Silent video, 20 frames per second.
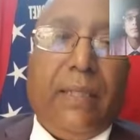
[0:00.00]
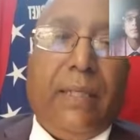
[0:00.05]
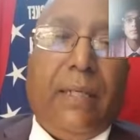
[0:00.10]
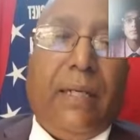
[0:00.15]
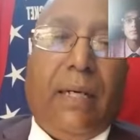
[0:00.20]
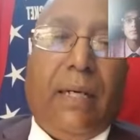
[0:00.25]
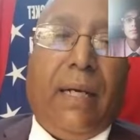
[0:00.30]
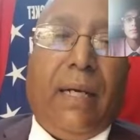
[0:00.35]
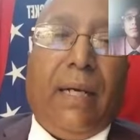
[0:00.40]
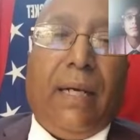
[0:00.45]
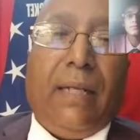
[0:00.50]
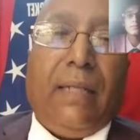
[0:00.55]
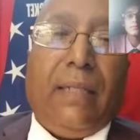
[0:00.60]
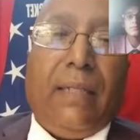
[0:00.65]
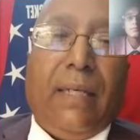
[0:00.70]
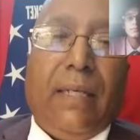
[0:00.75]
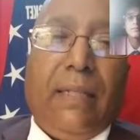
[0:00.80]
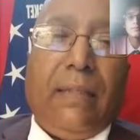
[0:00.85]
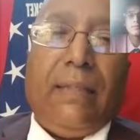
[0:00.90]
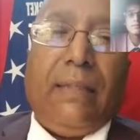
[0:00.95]
And
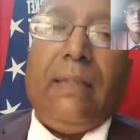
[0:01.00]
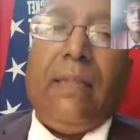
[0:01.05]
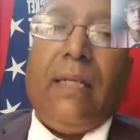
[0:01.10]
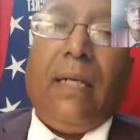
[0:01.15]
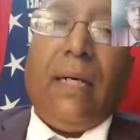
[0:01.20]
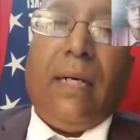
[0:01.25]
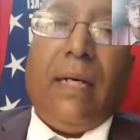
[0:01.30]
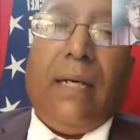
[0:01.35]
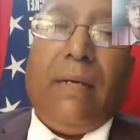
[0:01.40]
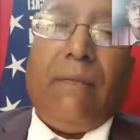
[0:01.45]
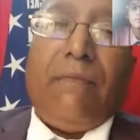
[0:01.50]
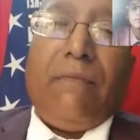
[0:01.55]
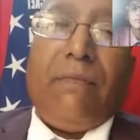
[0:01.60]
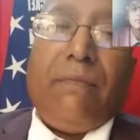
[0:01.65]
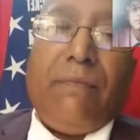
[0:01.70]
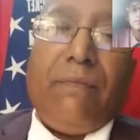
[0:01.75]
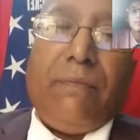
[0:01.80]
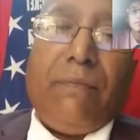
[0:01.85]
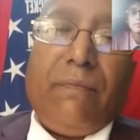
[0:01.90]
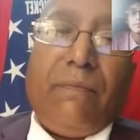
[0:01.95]
then
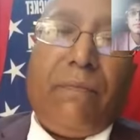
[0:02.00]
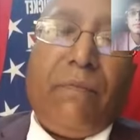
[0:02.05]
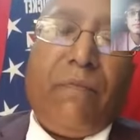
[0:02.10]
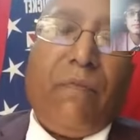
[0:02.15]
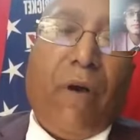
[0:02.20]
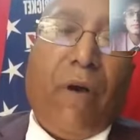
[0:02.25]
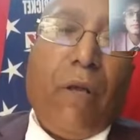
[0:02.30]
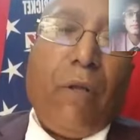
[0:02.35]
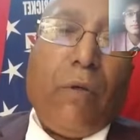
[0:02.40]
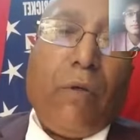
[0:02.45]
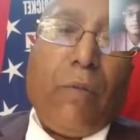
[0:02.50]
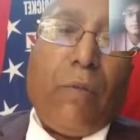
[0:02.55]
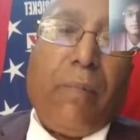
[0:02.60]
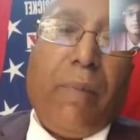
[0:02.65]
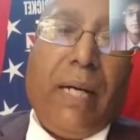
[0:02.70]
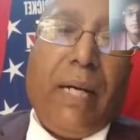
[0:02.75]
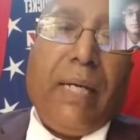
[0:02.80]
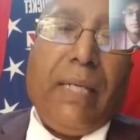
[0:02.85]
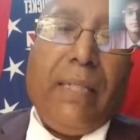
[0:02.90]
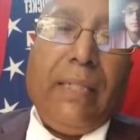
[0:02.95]
followed
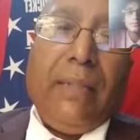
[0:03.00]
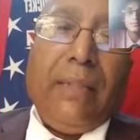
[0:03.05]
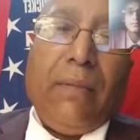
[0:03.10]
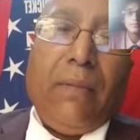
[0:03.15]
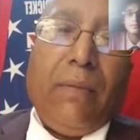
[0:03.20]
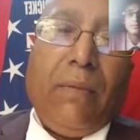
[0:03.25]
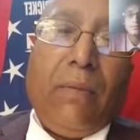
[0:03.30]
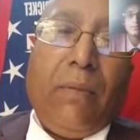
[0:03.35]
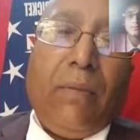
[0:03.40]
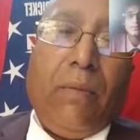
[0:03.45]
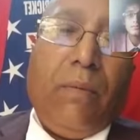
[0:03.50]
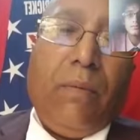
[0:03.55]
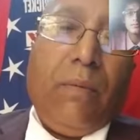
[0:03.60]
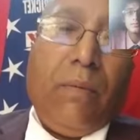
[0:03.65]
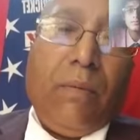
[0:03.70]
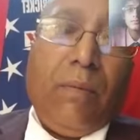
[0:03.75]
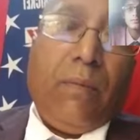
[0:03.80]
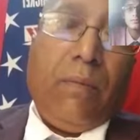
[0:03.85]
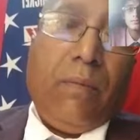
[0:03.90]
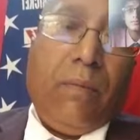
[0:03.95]
by
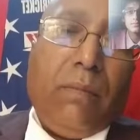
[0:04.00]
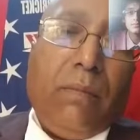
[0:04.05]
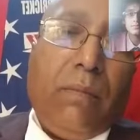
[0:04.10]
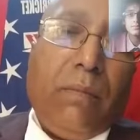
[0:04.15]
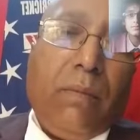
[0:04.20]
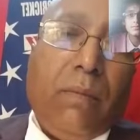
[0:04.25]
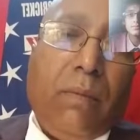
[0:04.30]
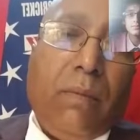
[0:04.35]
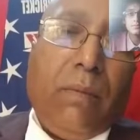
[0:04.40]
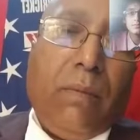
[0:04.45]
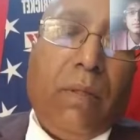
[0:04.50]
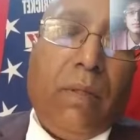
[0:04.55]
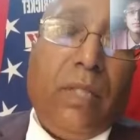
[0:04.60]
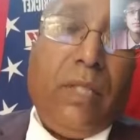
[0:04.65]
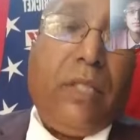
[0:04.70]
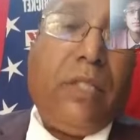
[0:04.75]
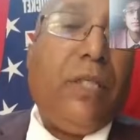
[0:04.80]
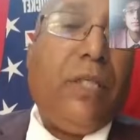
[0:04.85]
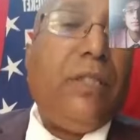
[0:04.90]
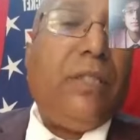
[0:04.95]
on the
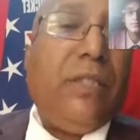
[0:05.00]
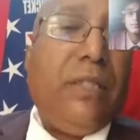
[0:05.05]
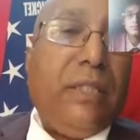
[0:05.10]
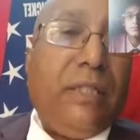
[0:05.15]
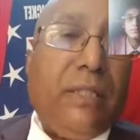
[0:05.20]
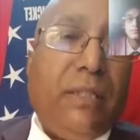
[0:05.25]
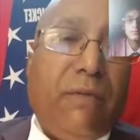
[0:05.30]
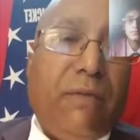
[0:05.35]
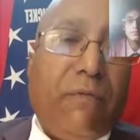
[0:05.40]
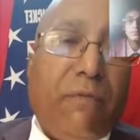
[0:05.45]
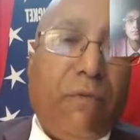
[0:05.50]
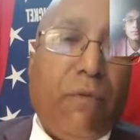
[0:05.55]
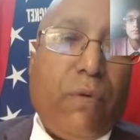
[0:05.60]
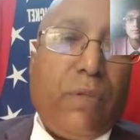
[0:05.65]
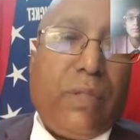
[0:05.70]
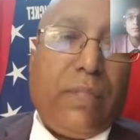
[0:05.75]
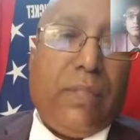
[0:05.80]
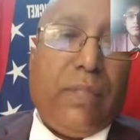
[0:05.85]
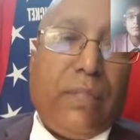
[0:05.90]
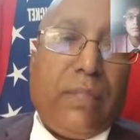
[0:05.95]
13th and the
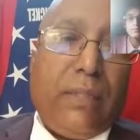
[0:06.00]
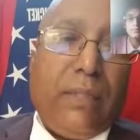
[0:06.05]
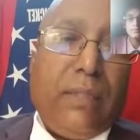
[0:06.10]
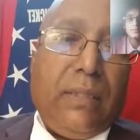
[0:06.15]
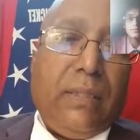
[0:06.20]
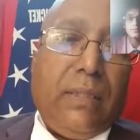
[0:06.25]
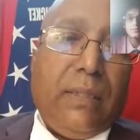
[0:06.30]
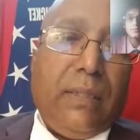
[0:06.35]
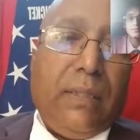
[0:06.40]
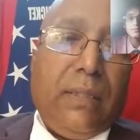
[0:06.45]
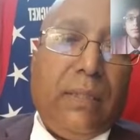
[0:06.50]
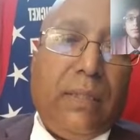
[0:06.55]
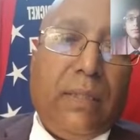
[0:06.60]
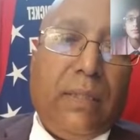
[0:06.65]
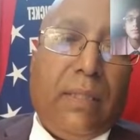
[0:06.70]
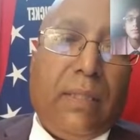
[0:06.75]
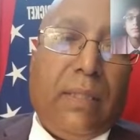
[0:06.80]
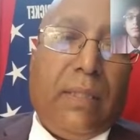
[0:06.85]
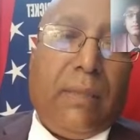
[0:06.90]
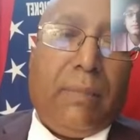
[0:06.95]
14th,
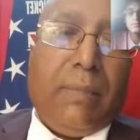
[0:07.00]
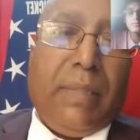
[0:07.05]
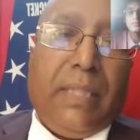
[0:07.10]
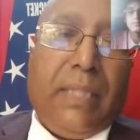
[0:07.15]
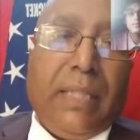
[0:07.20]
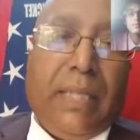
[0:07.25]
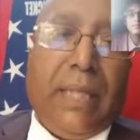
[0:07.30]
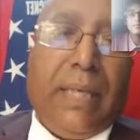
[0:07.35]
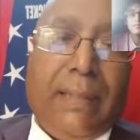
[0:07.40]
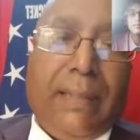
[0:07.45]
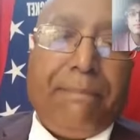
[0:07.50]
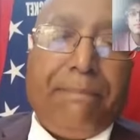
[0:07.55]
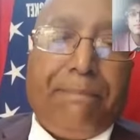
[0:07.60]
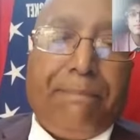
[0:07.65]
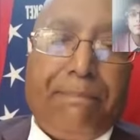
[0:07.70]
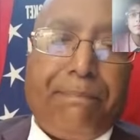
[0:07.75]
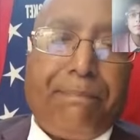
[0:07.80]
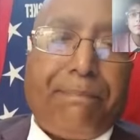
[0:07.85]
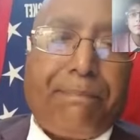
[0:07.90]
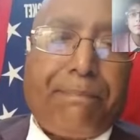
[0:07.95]
it'll be
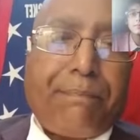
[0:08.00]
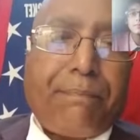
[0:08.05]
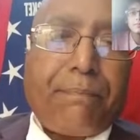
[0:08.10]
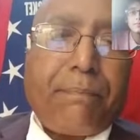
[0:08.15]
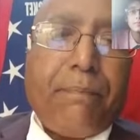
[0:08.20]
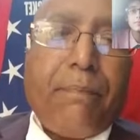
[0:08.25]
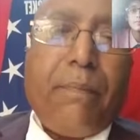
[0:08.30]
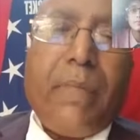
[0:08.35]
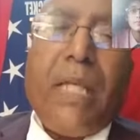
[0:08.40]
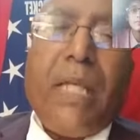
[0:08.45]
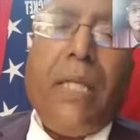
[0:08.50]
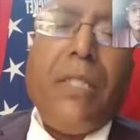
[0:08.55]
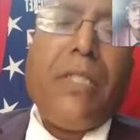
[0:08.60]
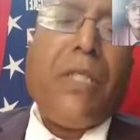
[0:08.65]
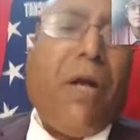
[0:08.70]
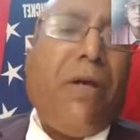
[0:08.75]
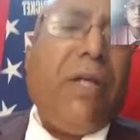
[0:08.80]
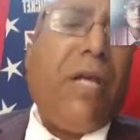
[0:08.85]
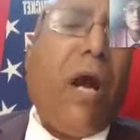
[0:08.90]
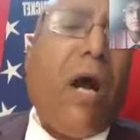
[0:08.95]

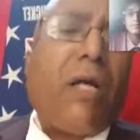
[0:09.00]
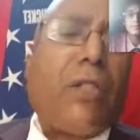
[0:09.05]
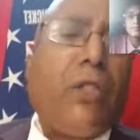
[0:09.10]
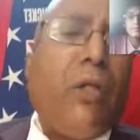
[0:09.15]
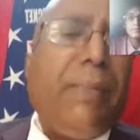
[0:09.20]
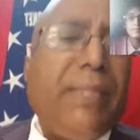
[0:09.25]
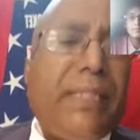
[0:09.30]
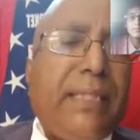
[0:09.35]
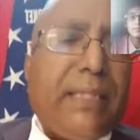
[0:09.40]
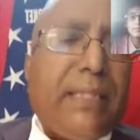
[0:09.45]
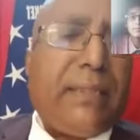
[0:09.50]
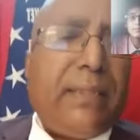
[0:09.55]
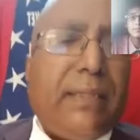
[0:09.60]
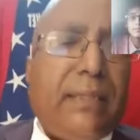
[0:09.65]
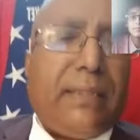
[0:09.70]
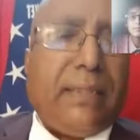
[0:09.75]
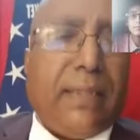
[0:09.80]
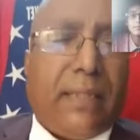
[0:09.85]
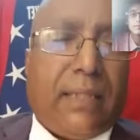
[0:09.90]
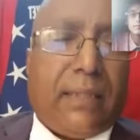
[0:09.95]
October 6th and
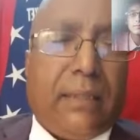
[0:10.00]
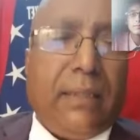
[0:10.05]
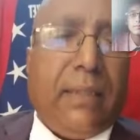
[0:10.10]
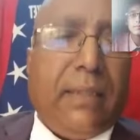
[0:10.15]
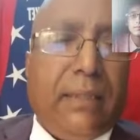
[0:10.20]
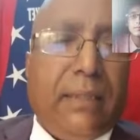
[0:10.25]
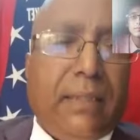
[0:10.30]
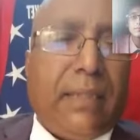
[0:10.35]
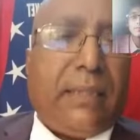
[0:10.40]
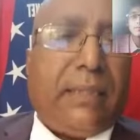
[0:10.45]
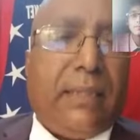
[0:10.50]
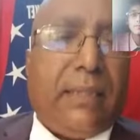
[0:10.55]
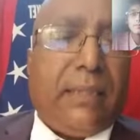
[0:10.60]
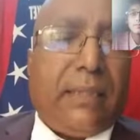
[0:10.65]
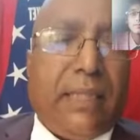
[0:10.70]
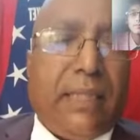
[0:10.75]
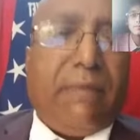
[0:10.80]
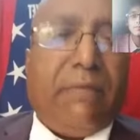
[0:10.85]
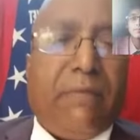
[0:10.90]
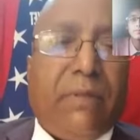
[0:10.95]

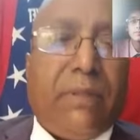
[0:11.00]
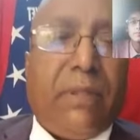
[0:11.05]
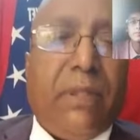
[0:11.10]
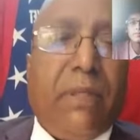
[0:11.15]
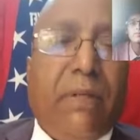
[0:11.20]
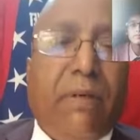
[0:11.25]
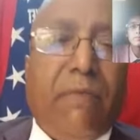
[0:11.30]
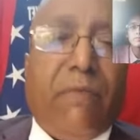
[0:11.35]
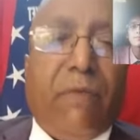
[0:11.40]
7th for the